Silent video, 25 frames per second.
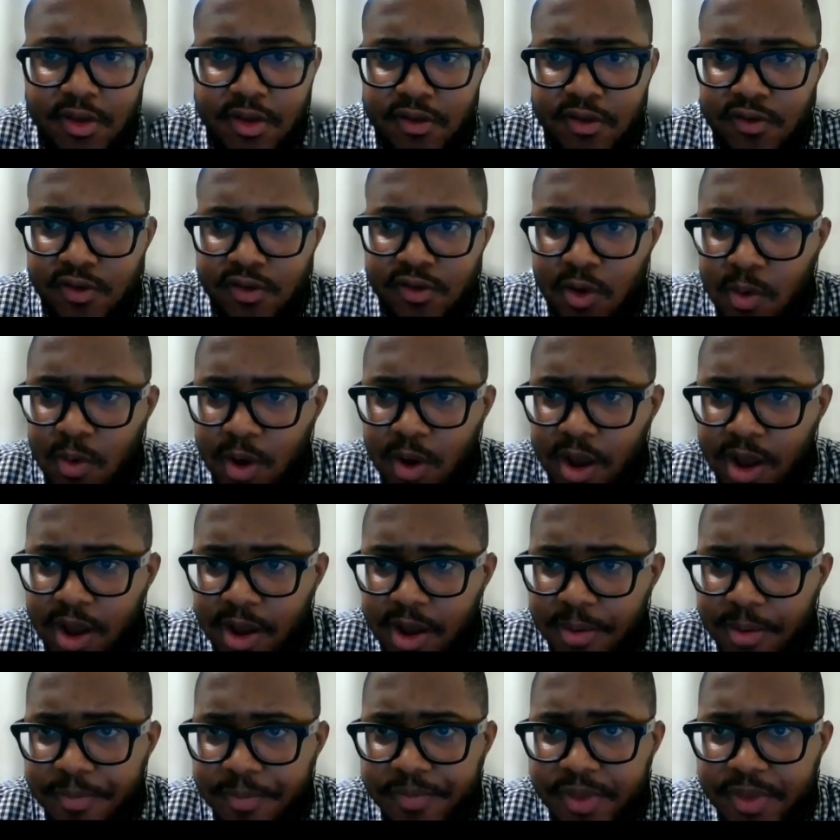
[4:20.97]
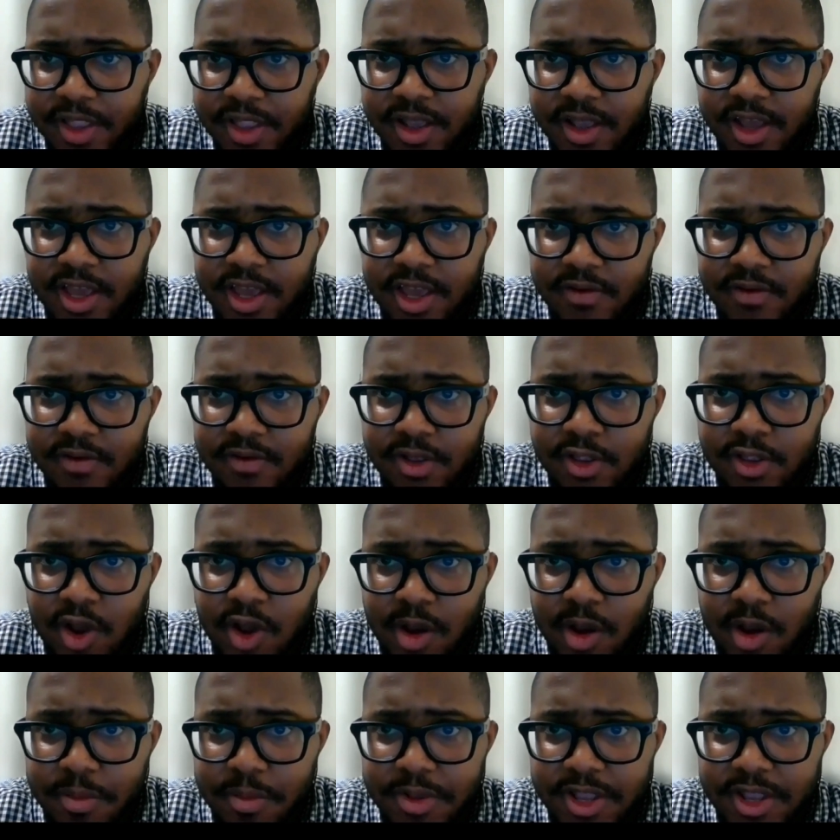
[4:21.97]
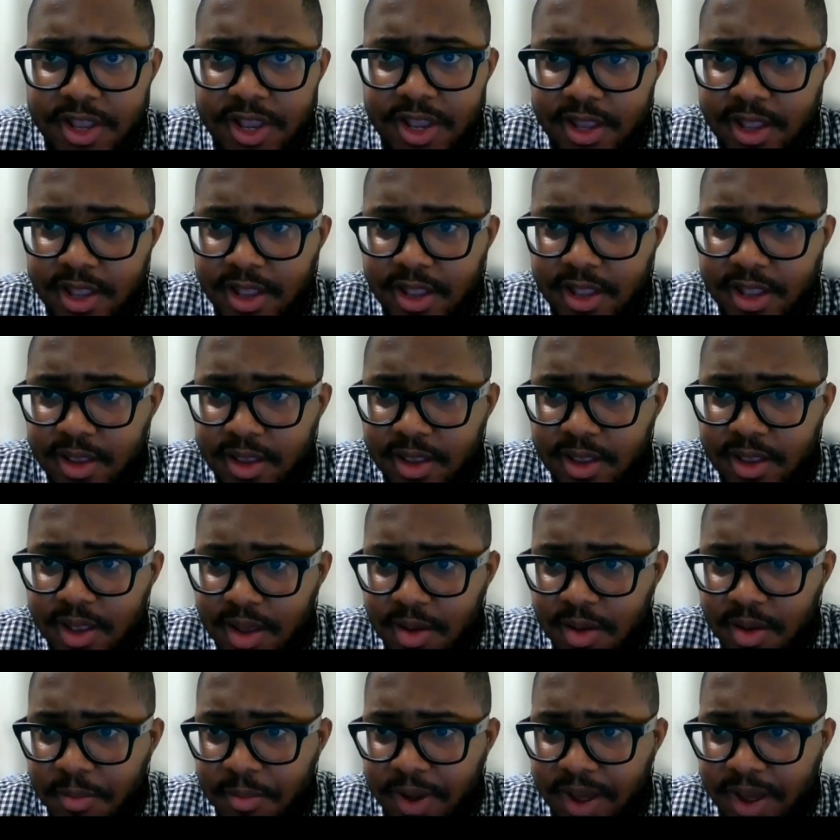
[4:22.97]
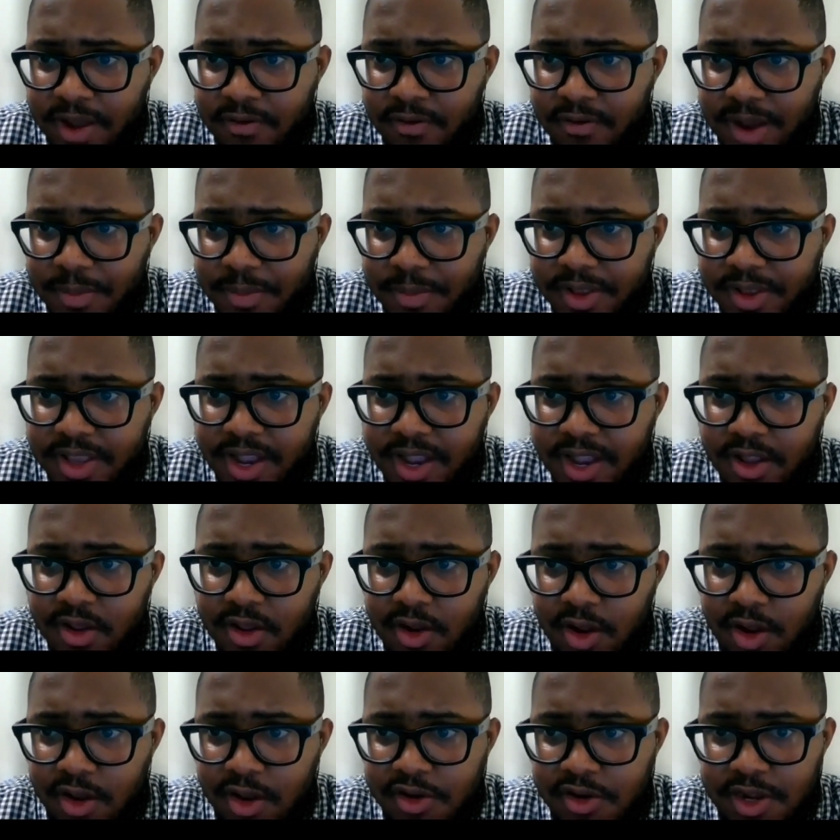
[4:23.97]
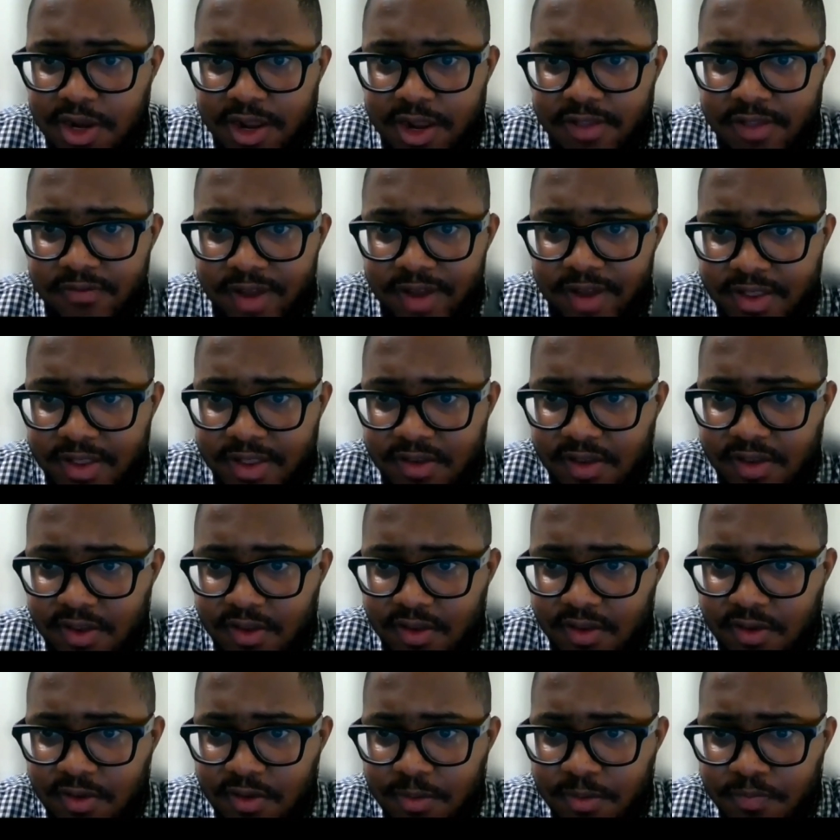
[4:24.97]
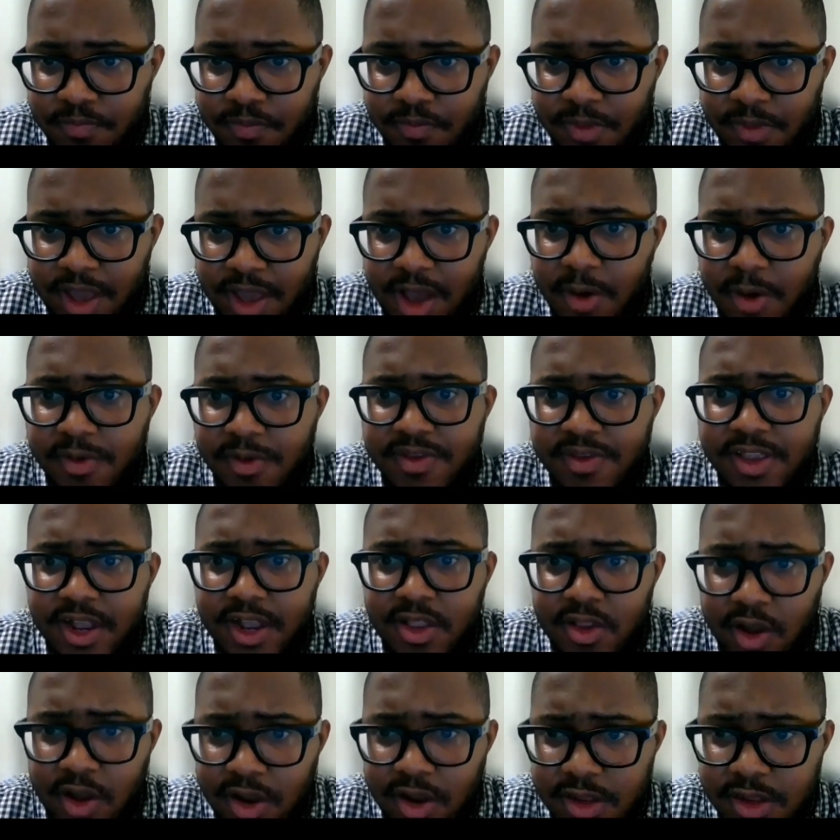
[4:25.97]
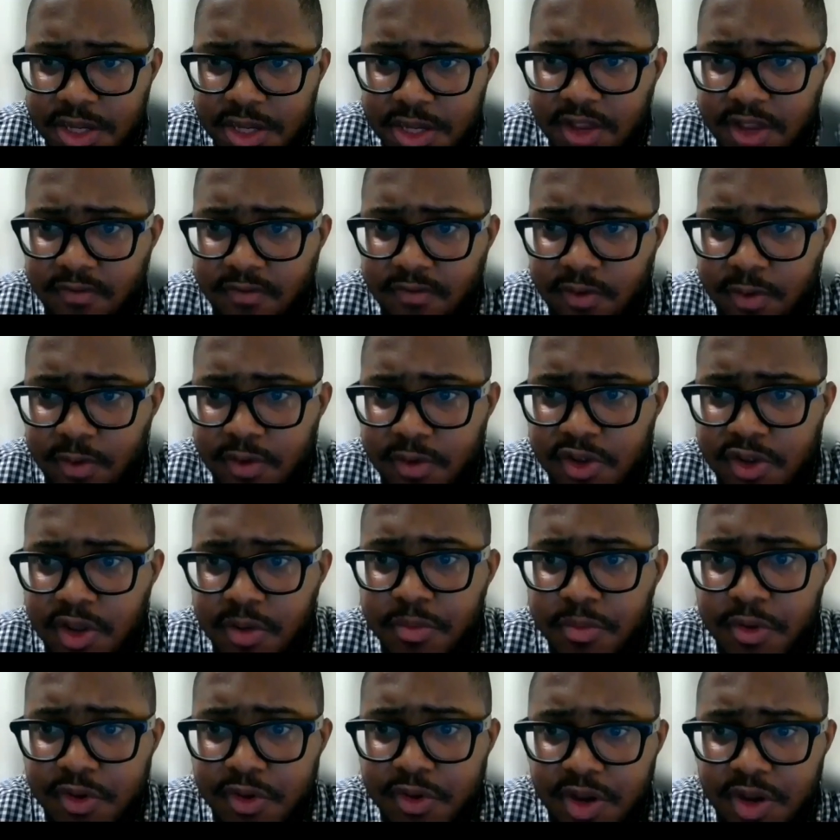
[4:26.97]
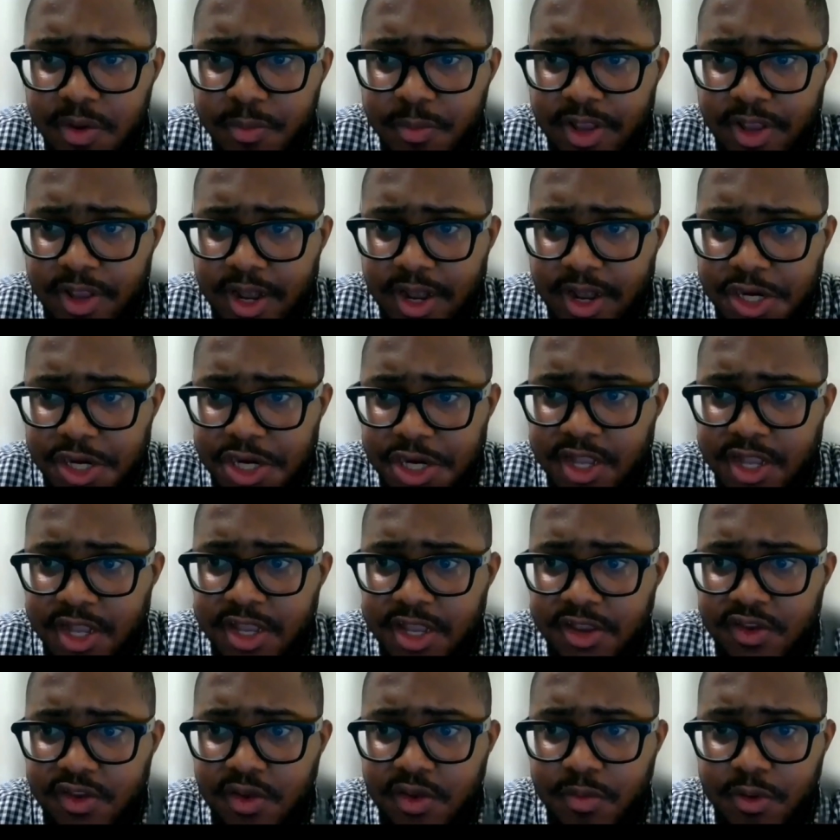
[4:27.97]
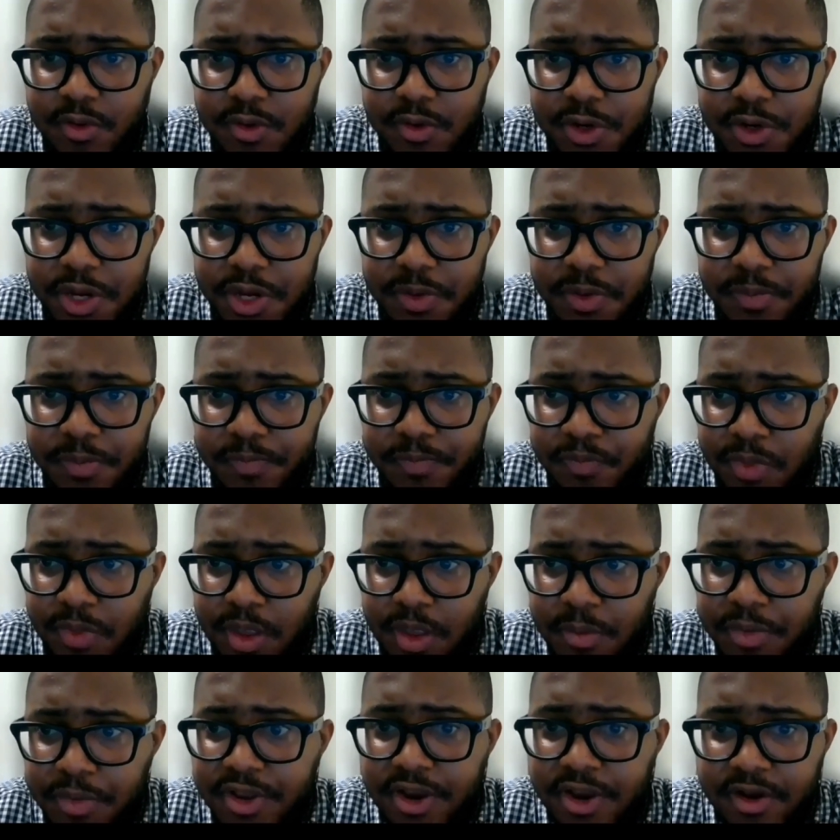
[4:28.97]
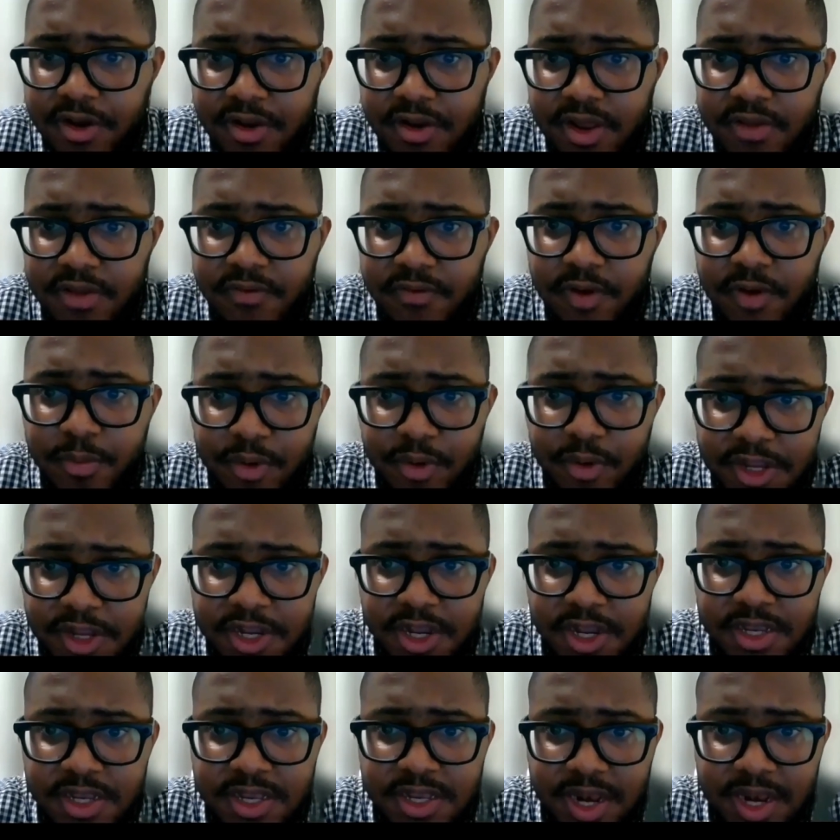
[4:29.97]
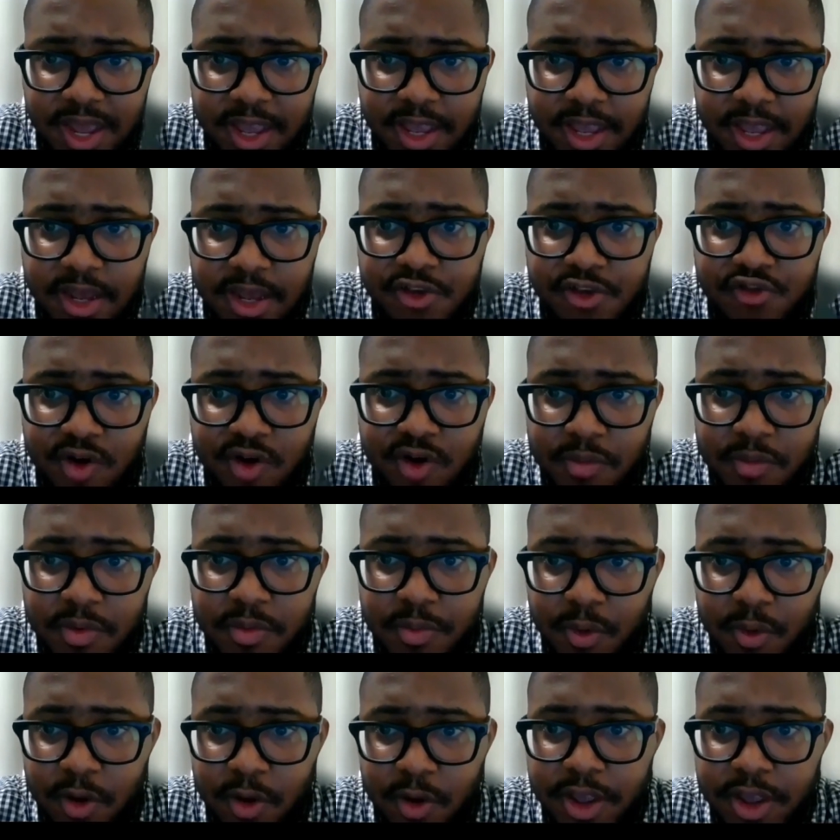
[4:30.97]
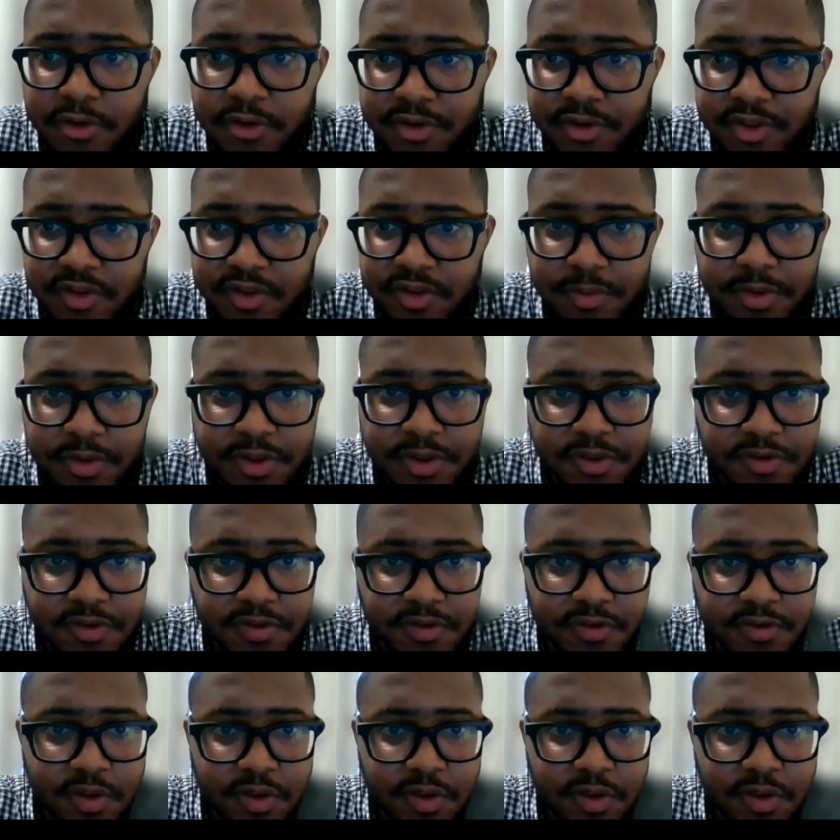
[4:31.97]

So in an era dominated by rapid technological advances, how has technology influenced your music production and distribution, particularly for projects like A Drummer Boy Christmas?